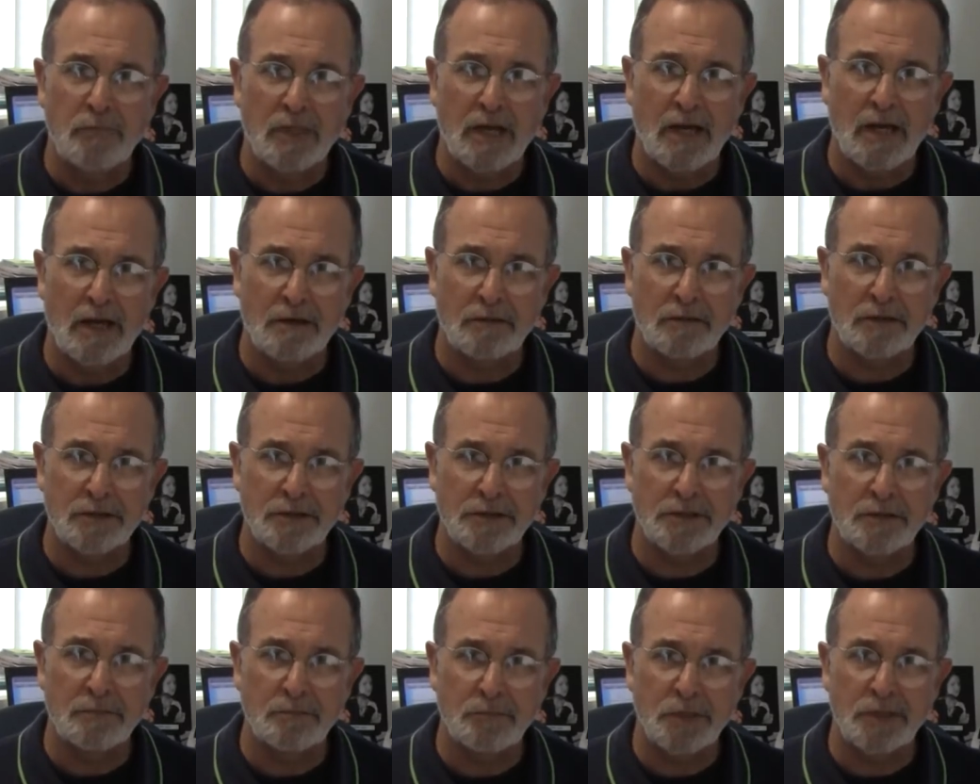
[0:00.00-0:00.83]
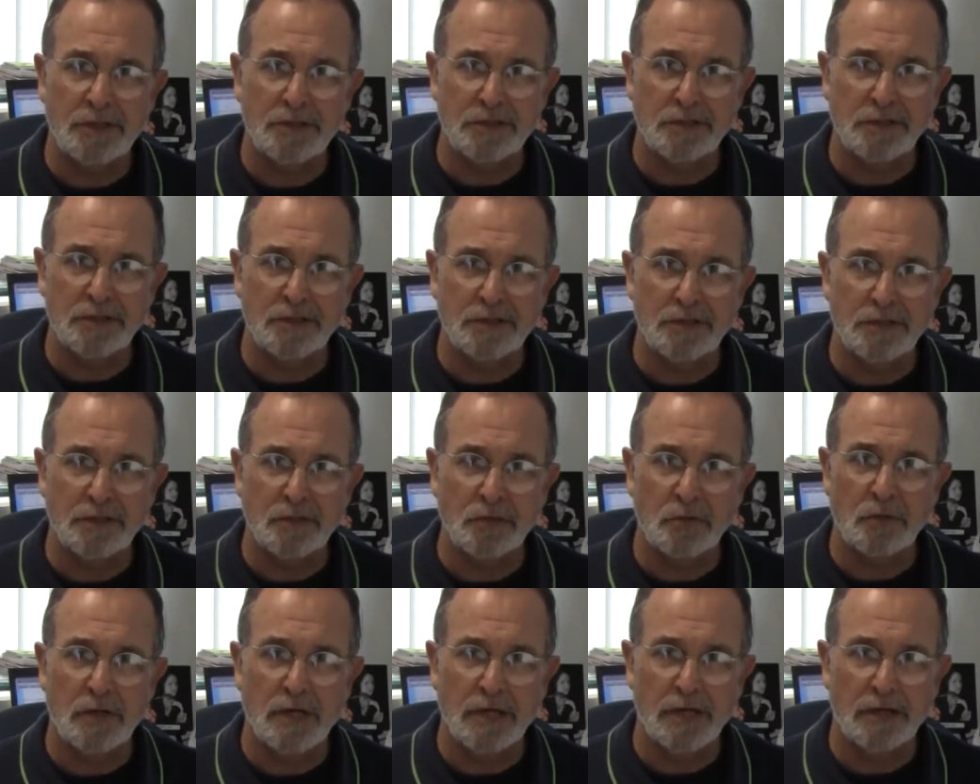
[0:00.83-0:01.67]
does the business
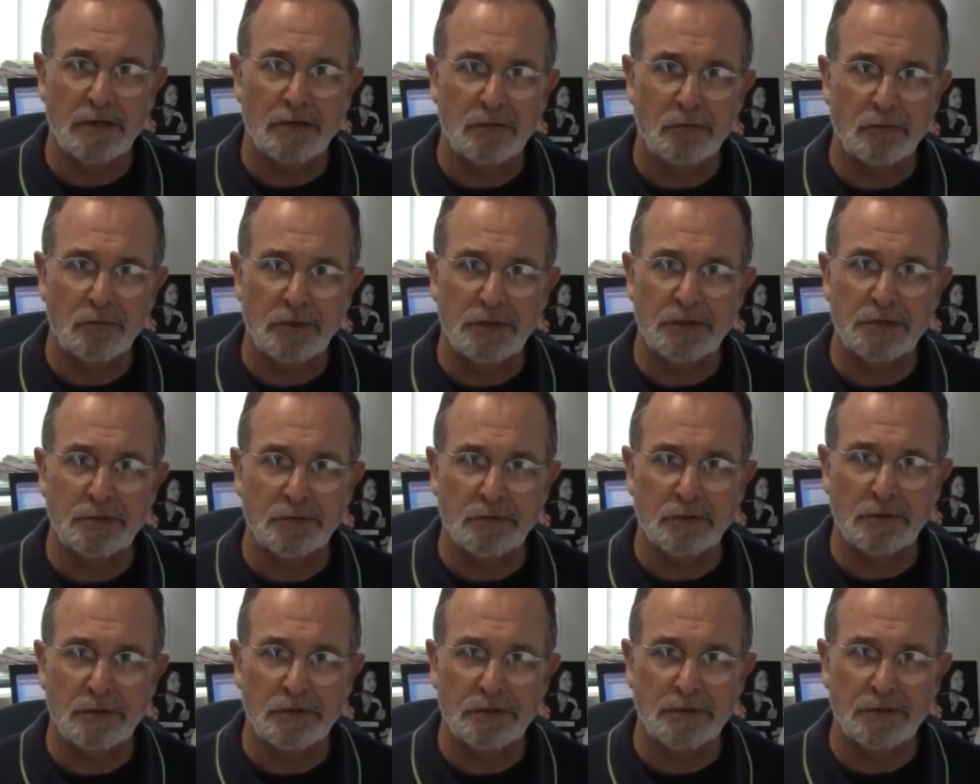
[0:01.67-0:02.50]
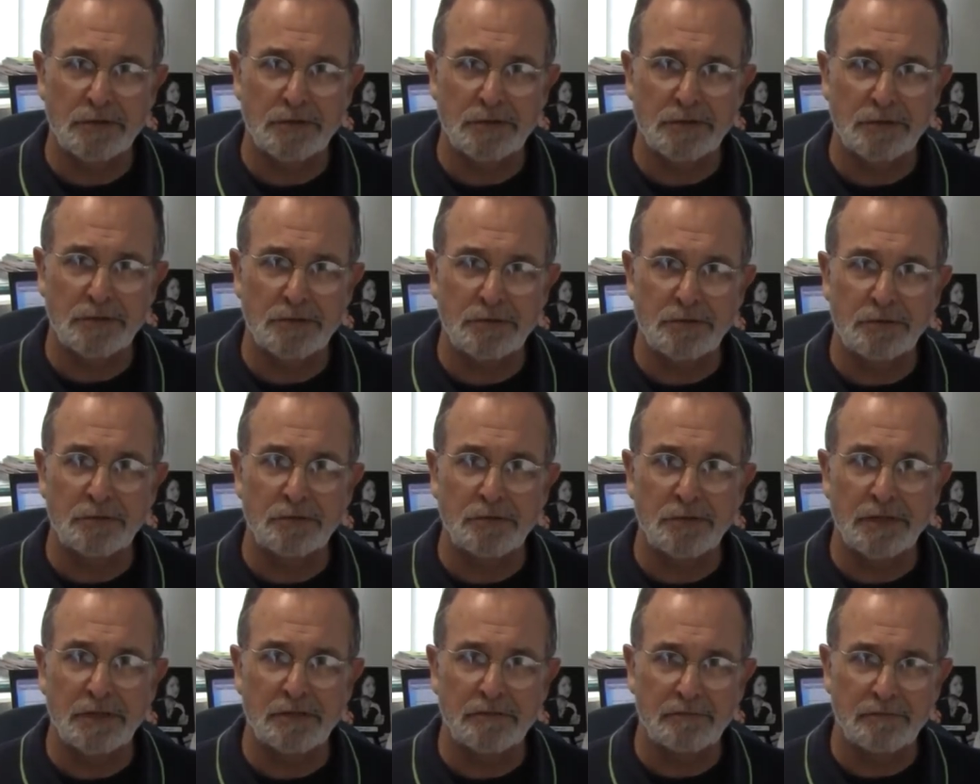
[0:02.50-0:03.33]
acquire the resources to
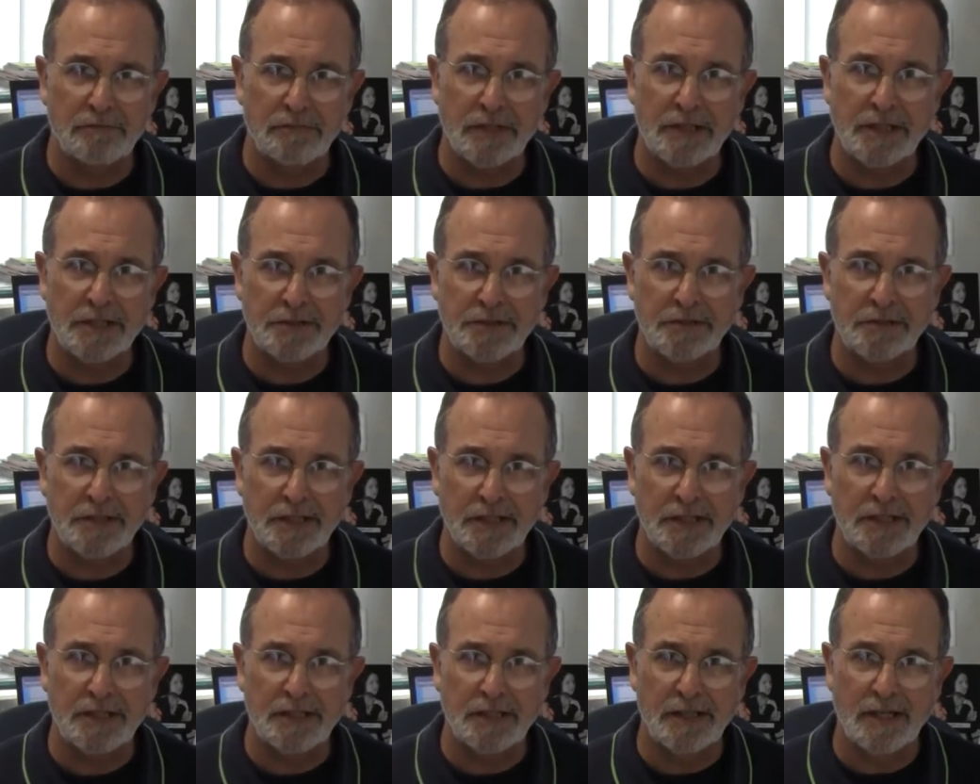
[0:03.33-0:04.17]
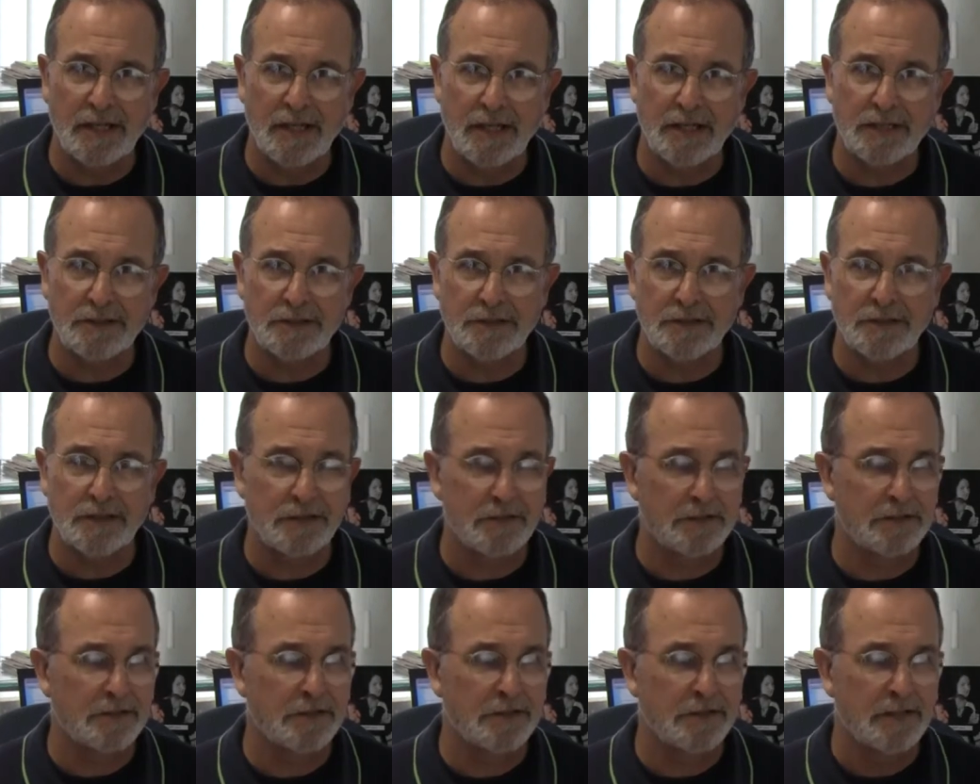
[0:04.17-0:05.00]
invest in
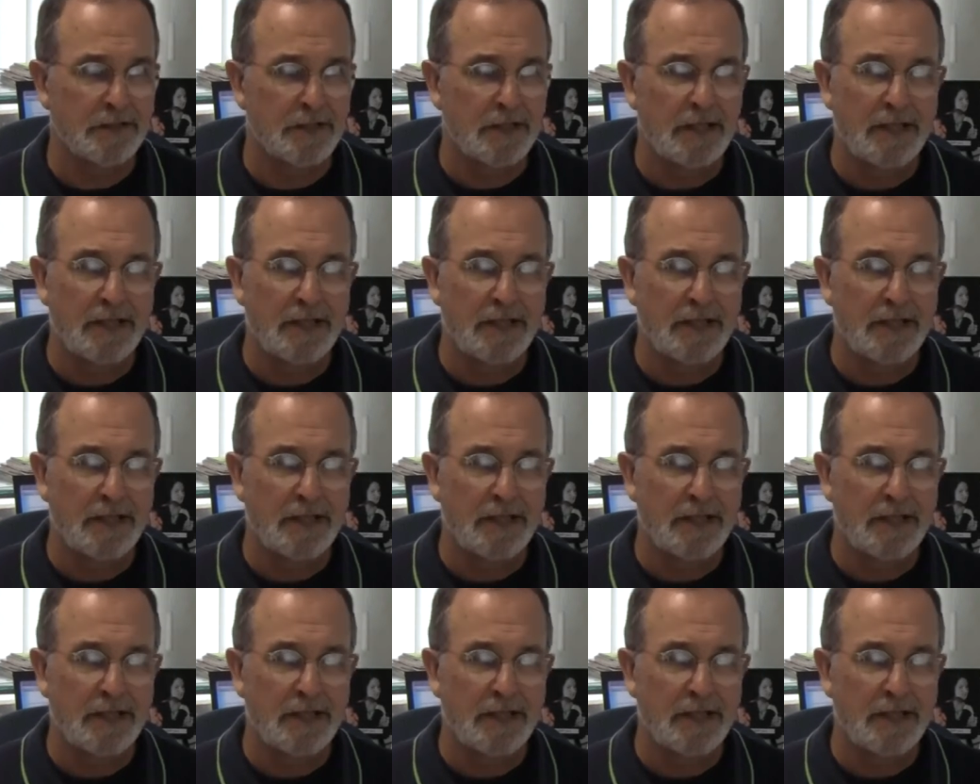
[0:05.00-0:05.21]
assets?